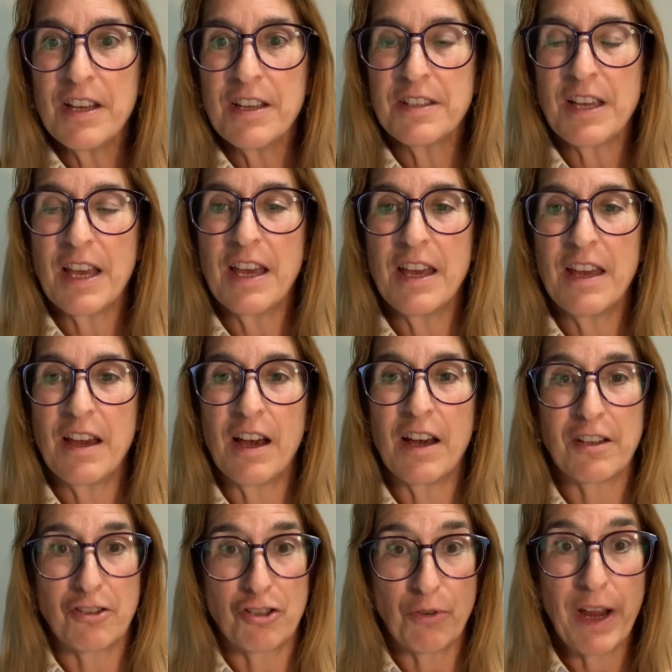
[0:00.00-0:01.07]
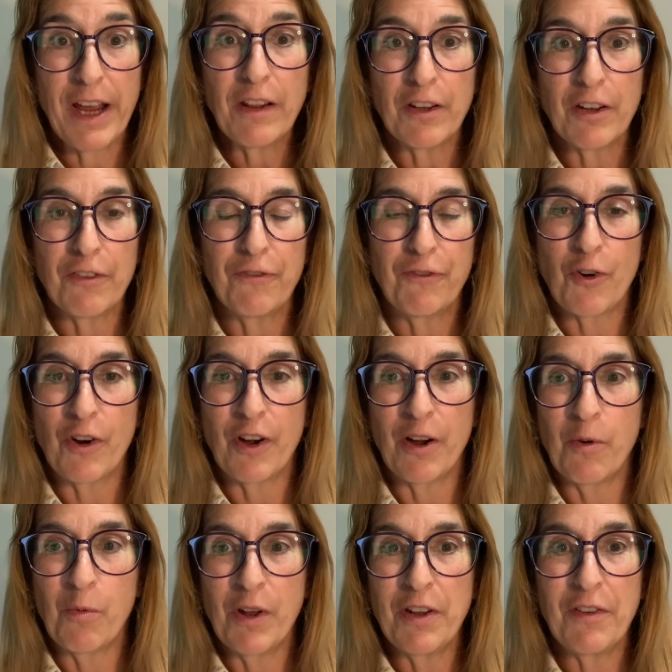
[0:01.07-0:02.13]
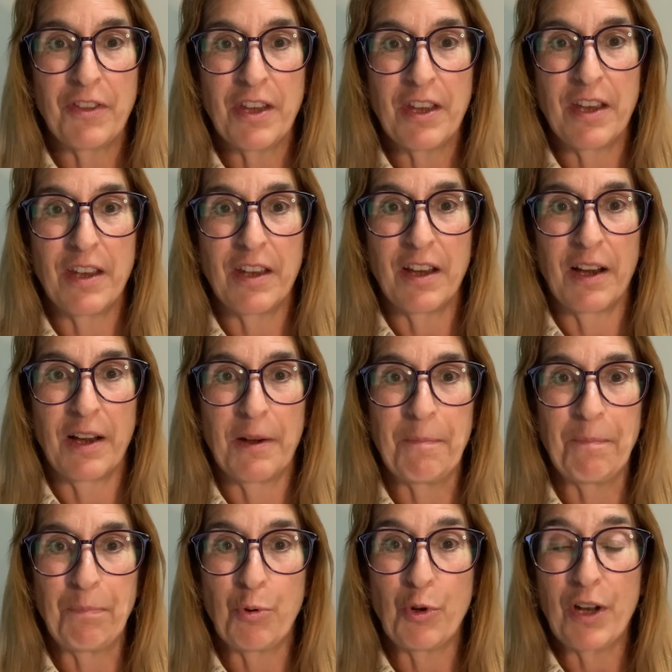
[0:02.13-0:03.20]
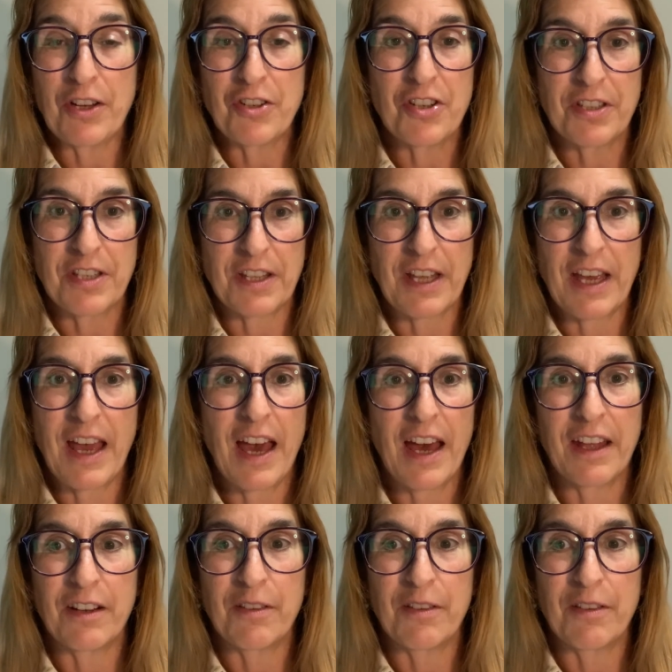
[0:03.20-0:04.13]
is a trailer for one of the productions that they had,